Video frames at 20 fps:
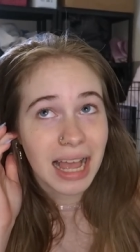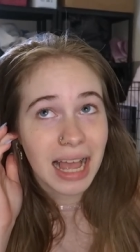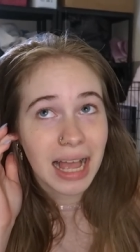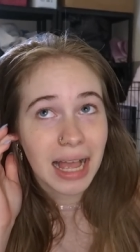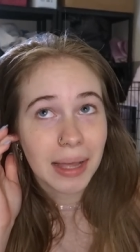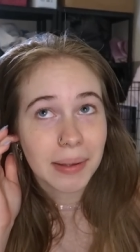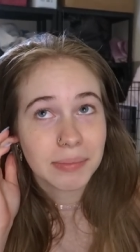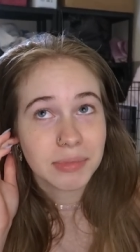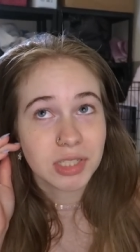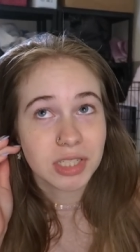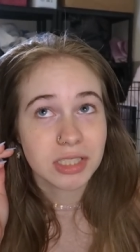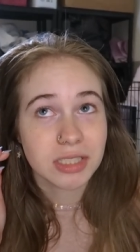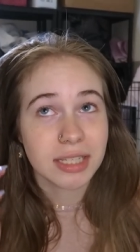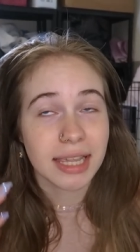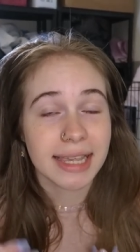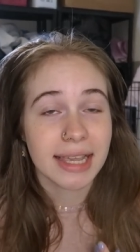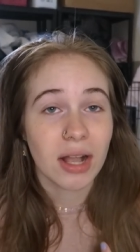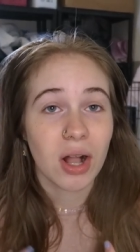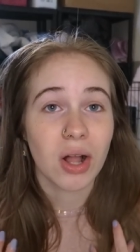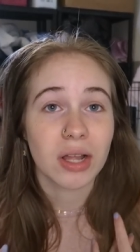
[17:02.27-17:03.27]
Um, just
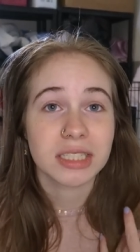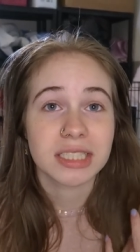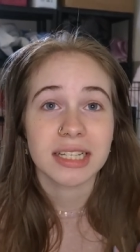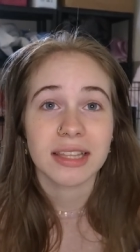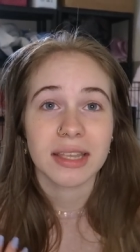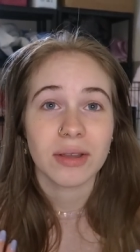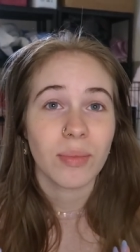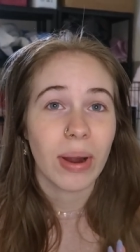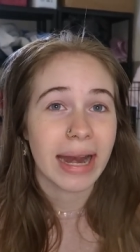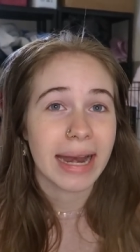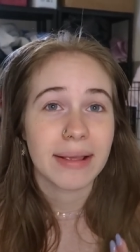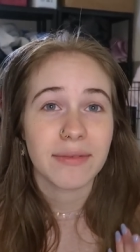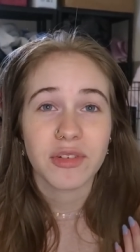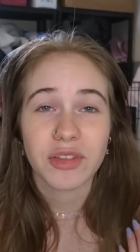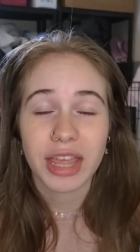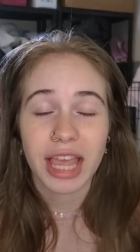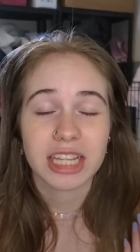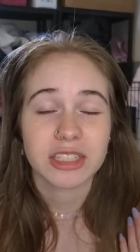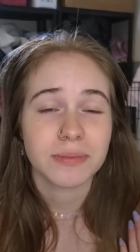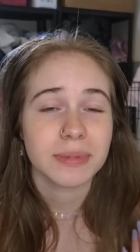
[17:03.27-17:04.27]
like constantly waiting
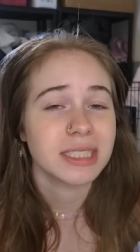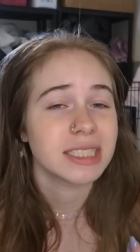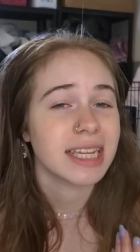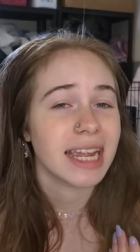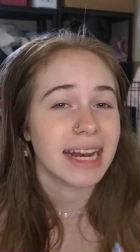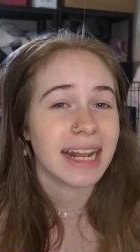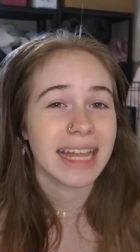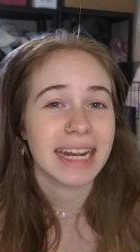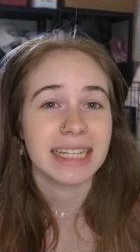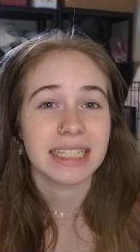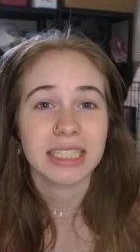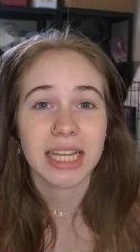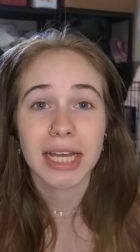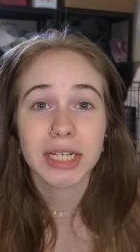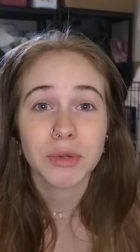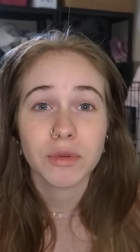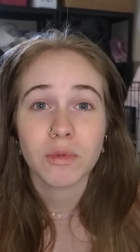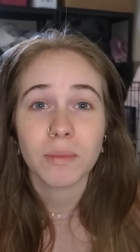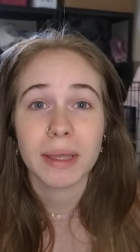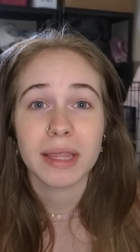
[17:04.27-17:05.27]
for the SPCA to get in
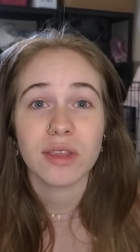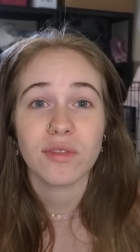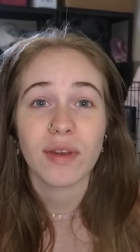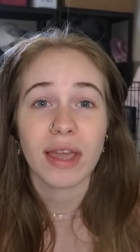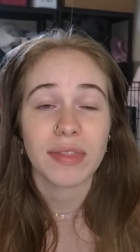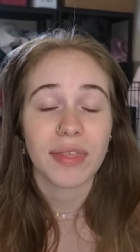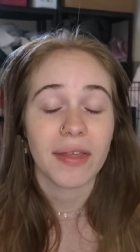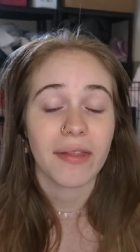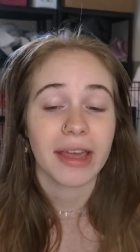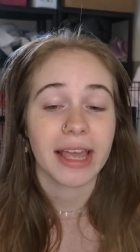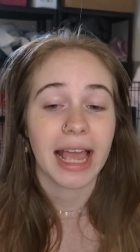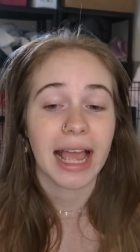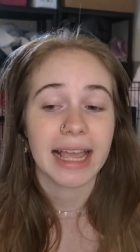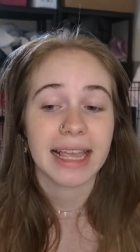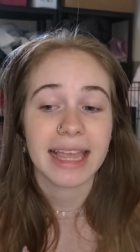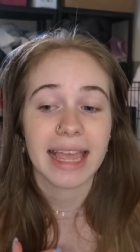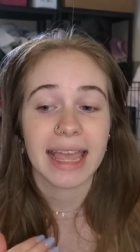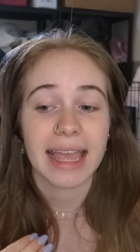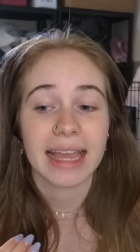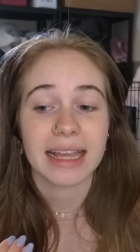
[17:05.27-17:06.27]
touch with me. The fact that like I
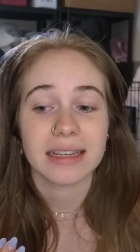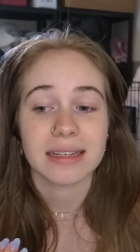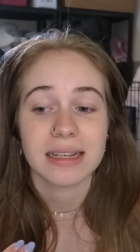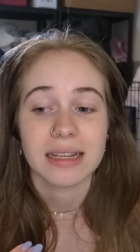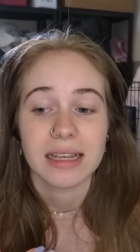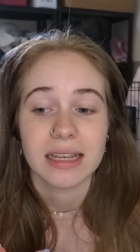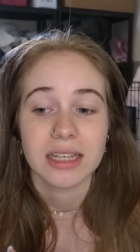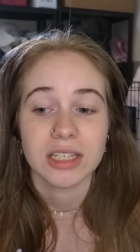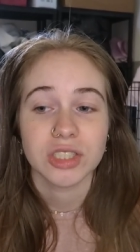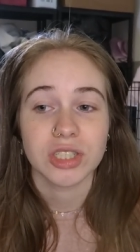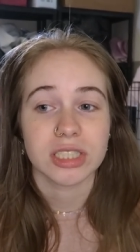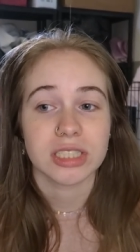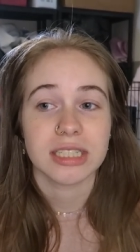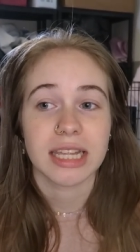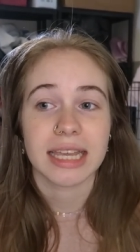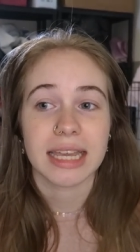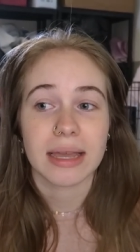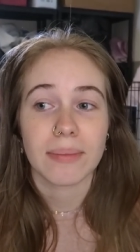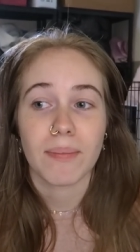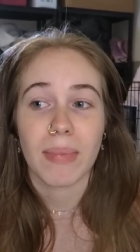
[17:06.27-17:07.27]
can't just
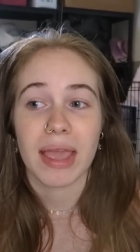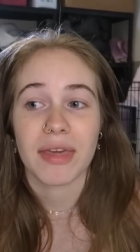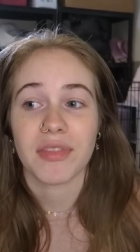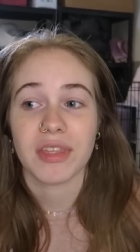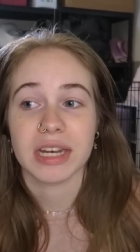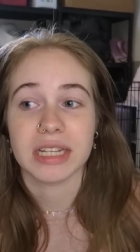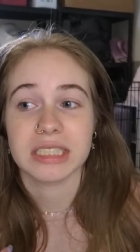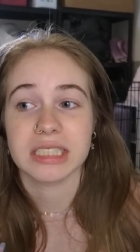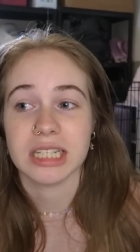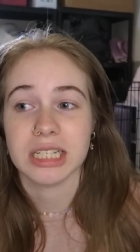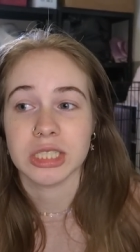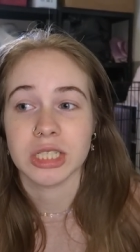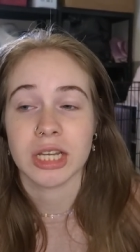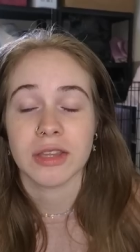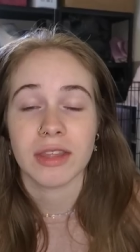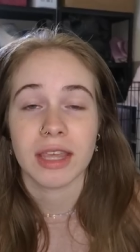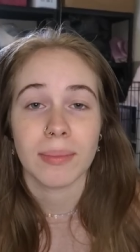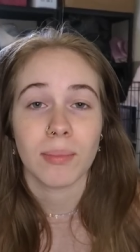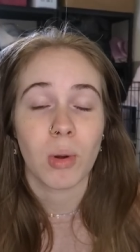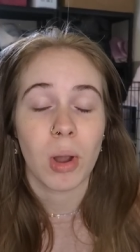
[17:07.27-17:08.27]
like make the
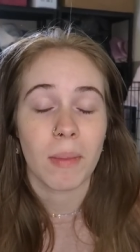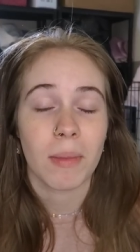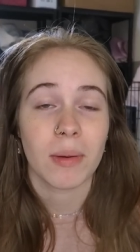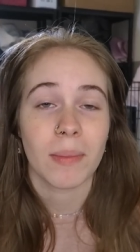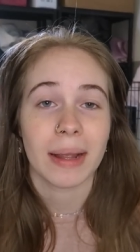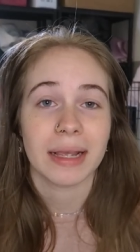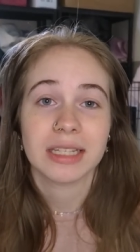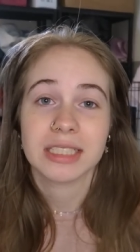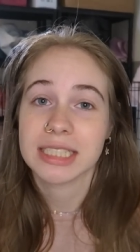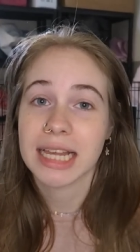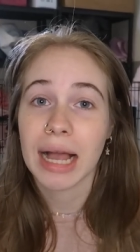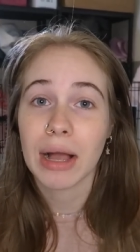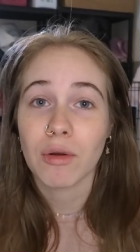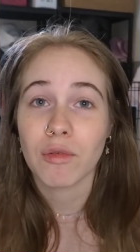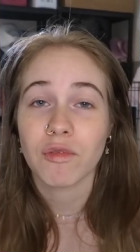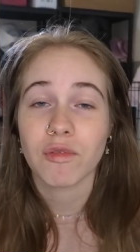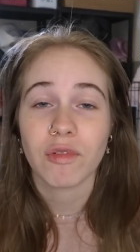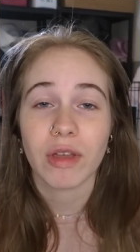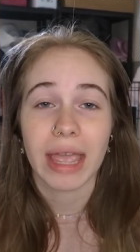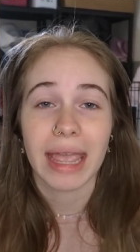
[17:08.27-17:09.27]
decision, the appointment
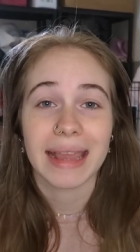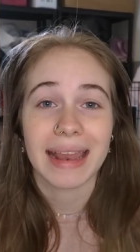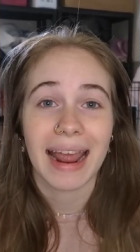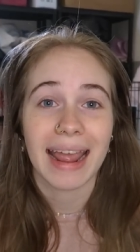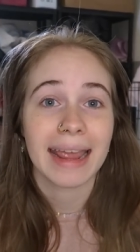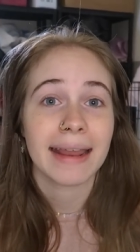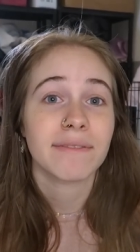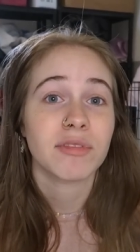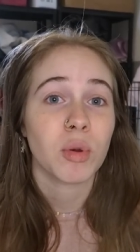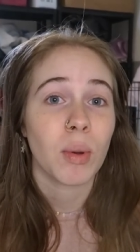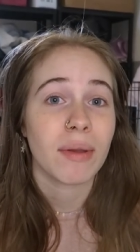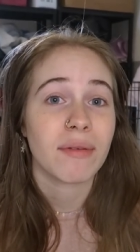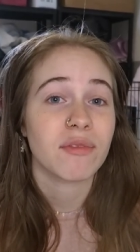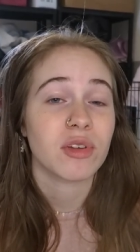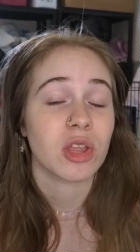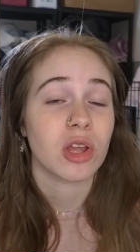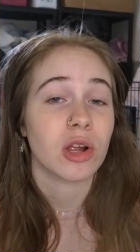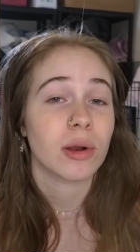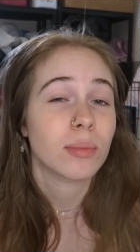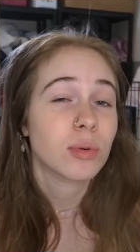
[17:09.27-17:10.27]
myself, and I have to wait
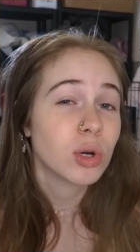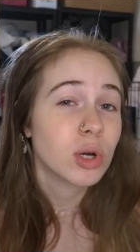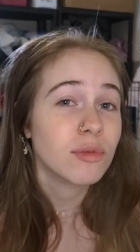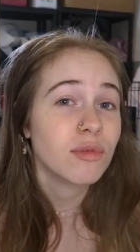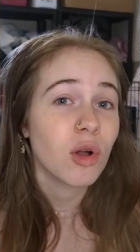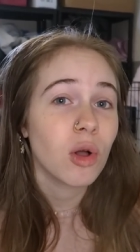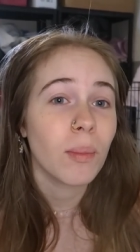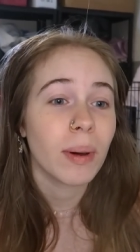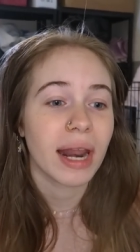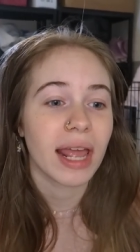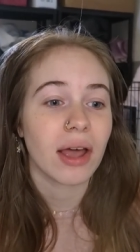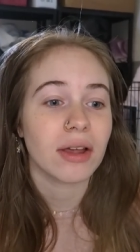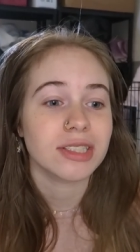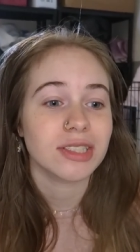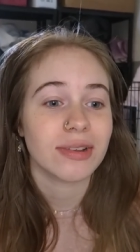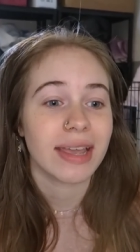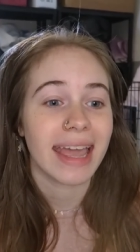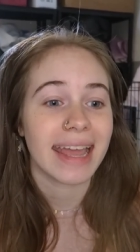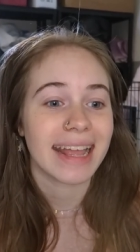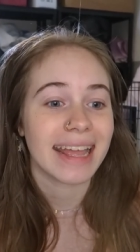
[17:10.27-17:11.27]
for their approval, but I
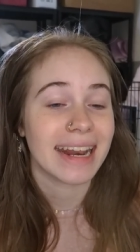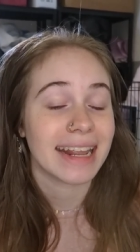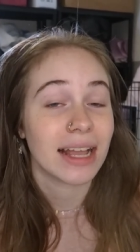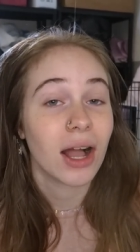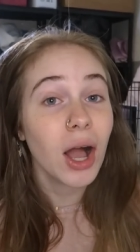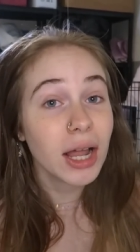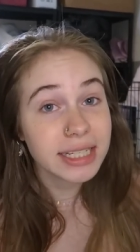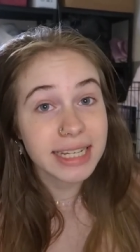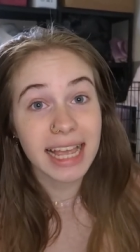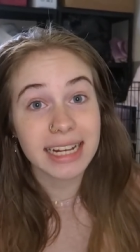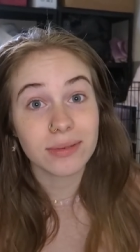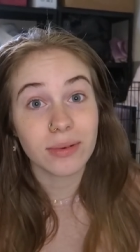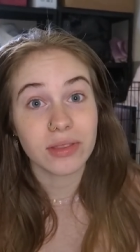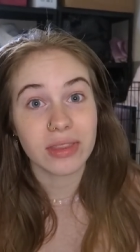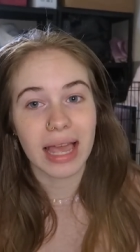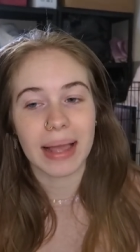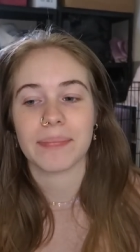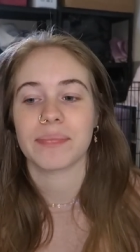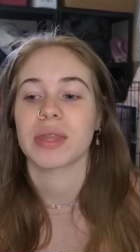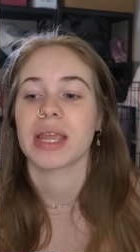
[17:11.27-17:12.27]
also can't get in contact
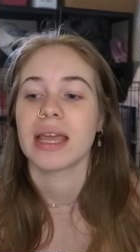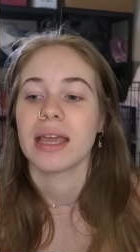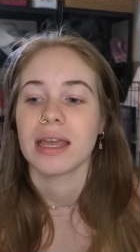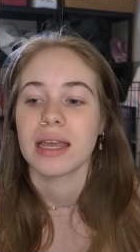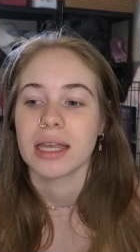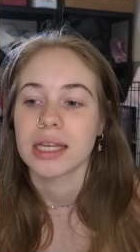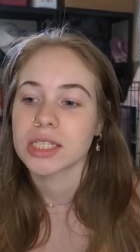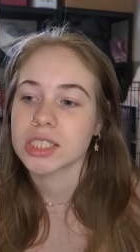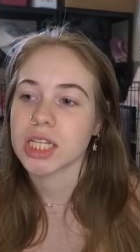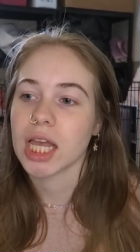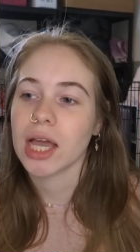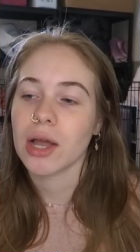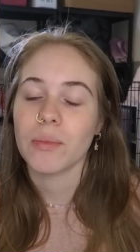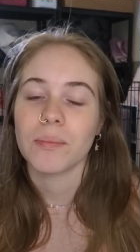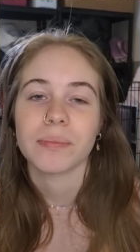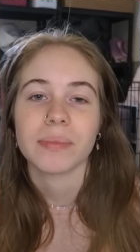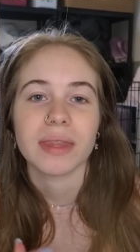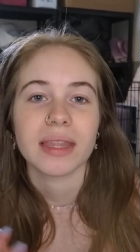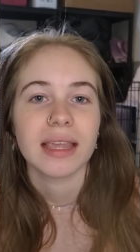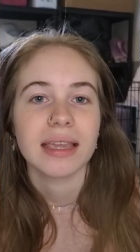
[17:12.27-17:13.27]
with them.
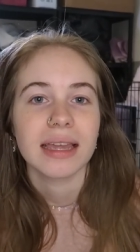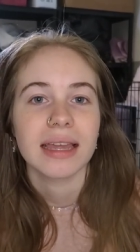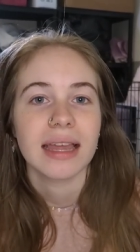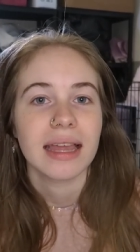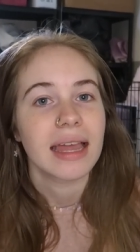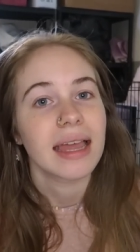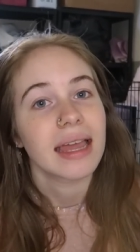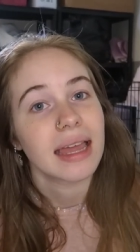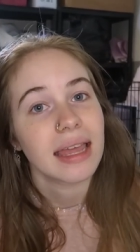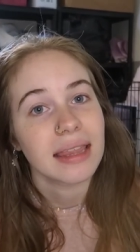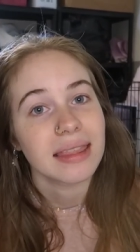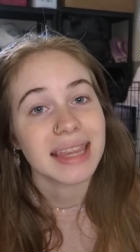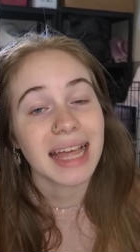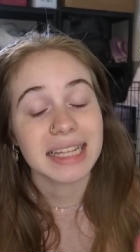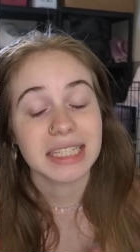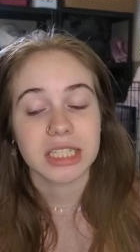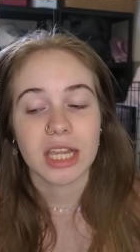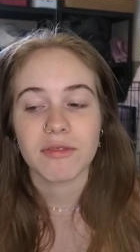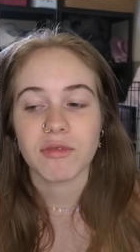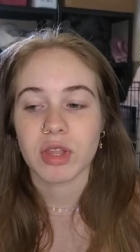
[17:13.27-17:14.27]
So
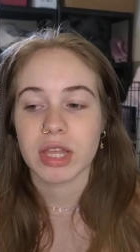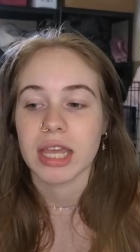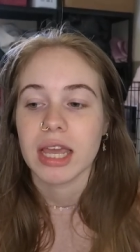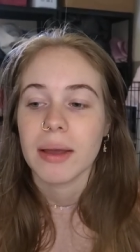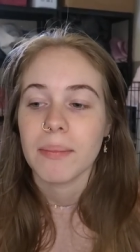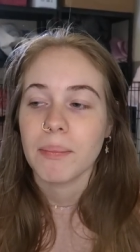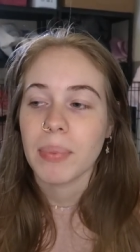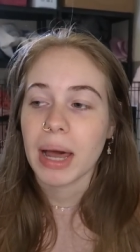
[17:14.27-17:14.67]
that's lovely.